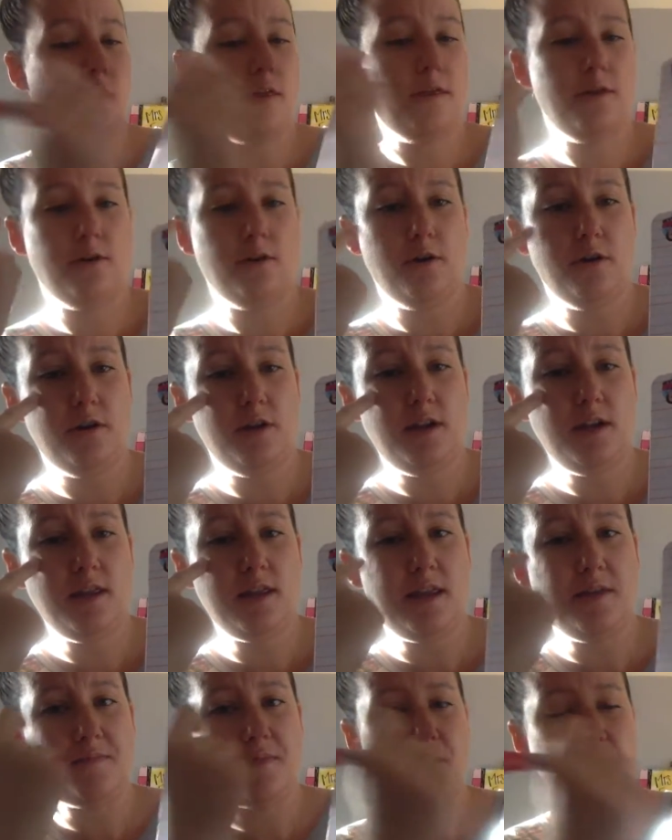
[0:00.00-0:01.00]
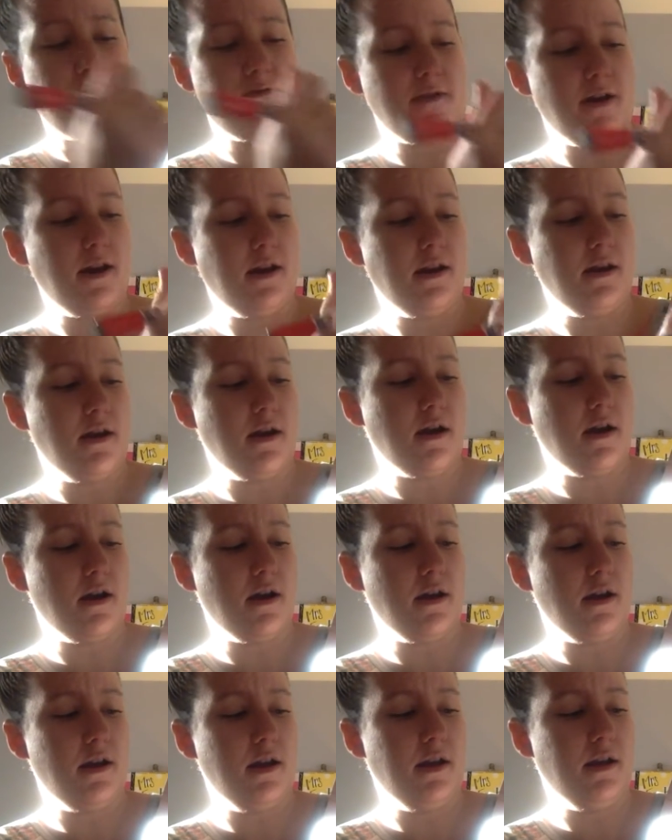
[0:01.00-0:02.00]
9:30, they might write
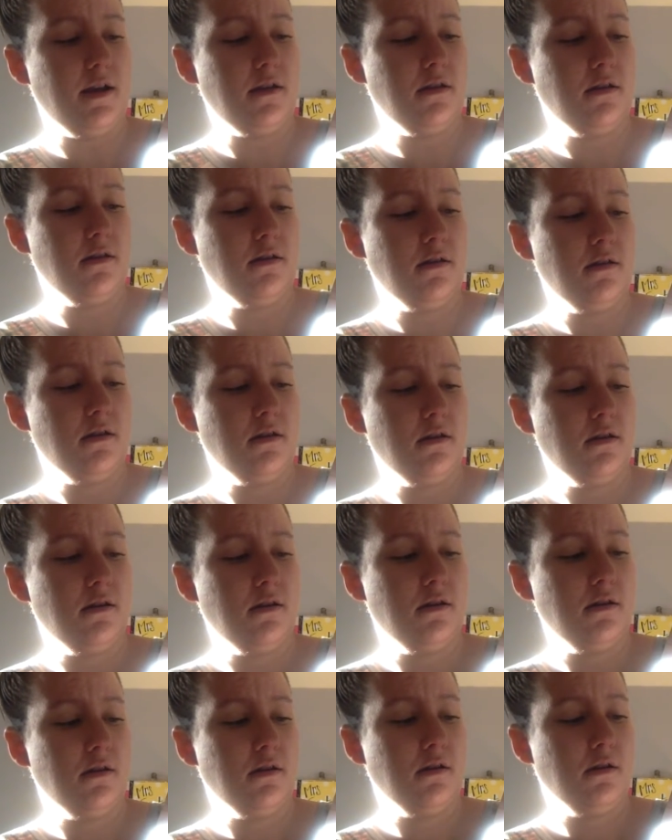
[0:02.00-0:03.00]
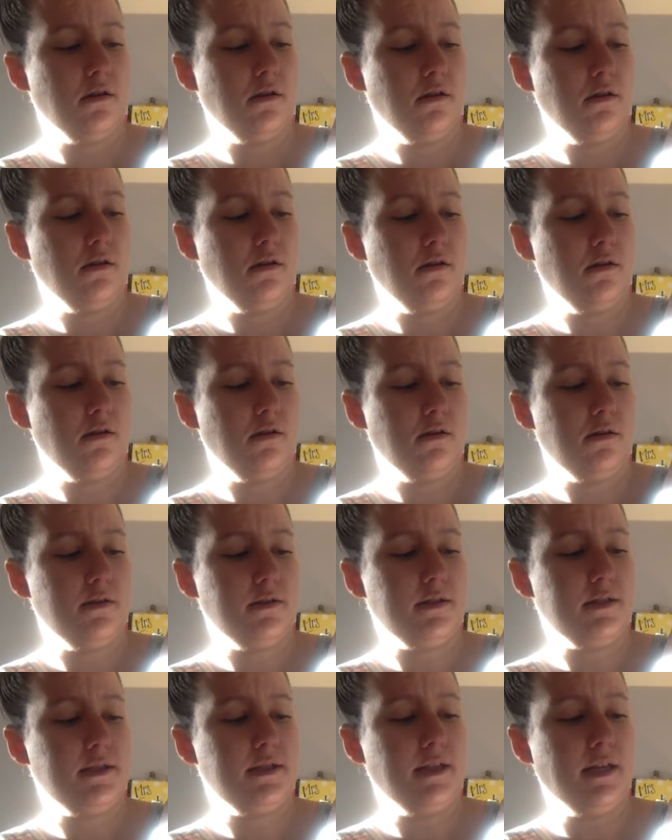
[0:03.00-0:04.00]

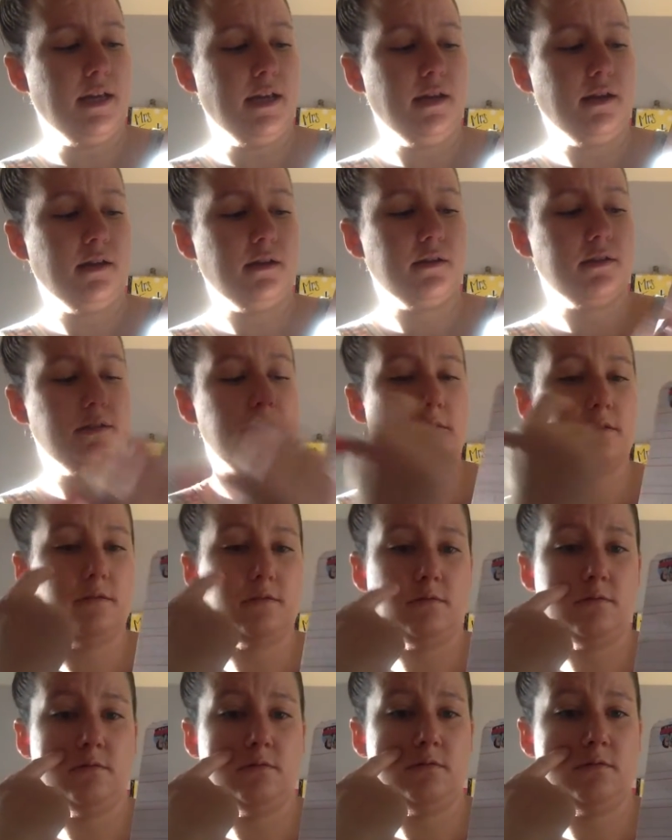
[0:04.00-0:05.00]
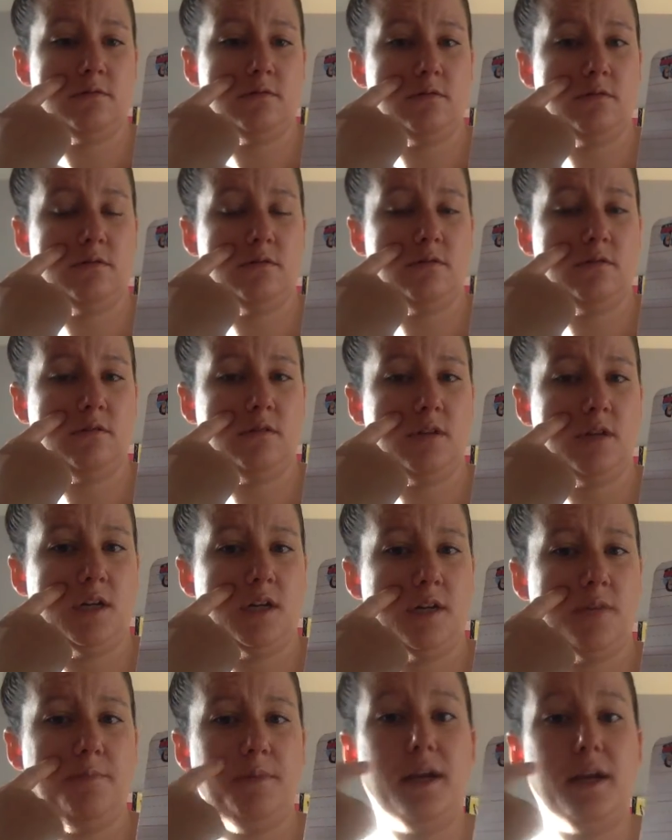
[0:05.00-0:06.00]
9:06
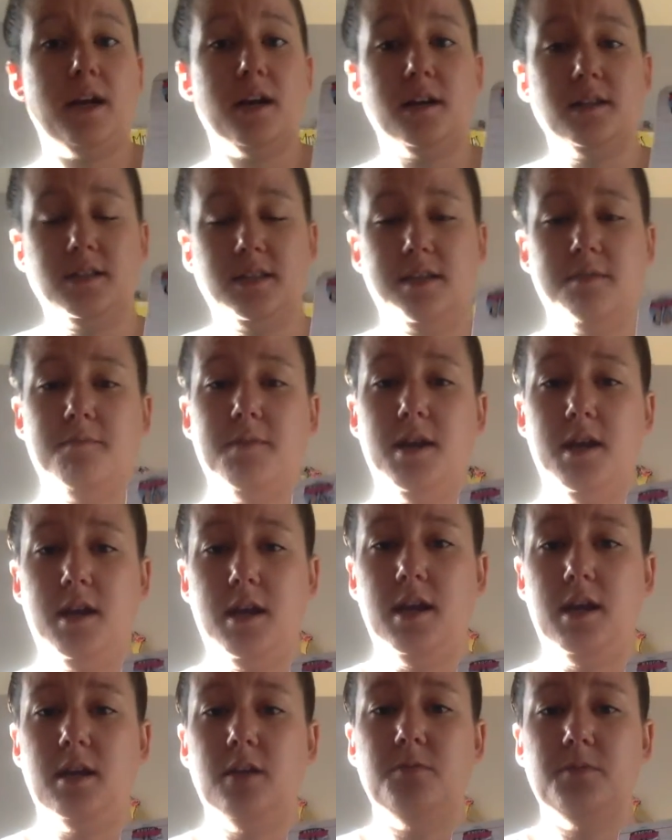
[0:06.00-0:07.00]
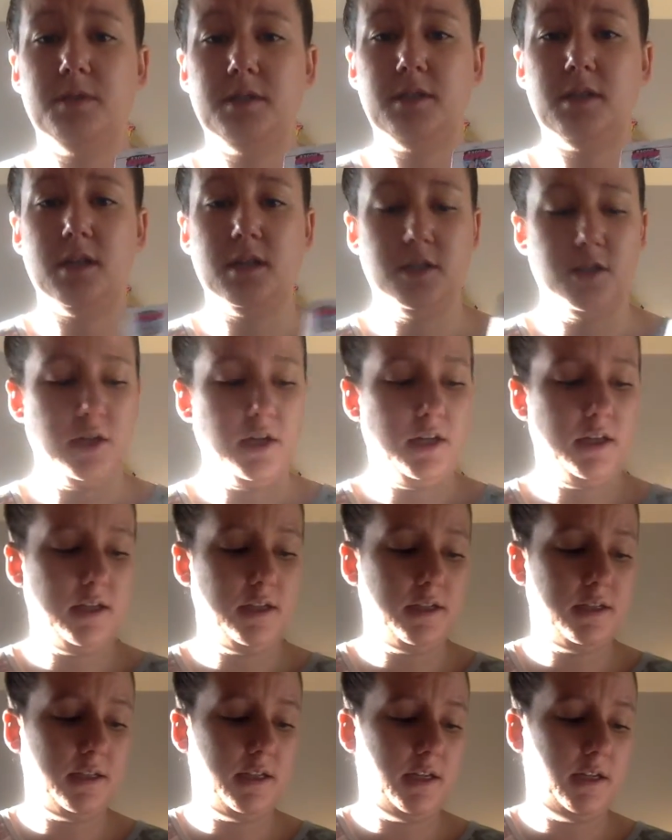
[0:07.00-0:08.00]
because the minute hand was touching the
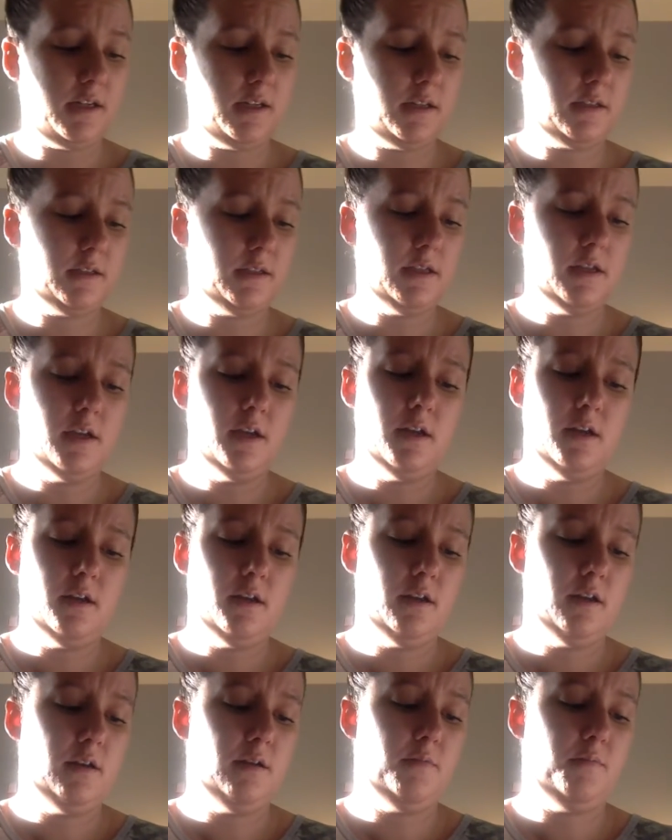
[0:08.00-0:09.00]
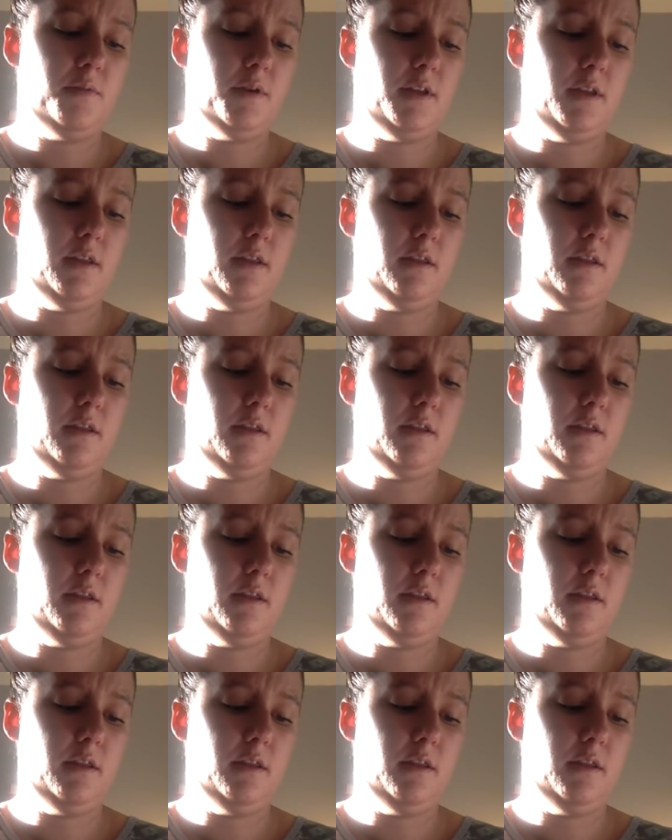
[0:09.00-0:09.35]
6. But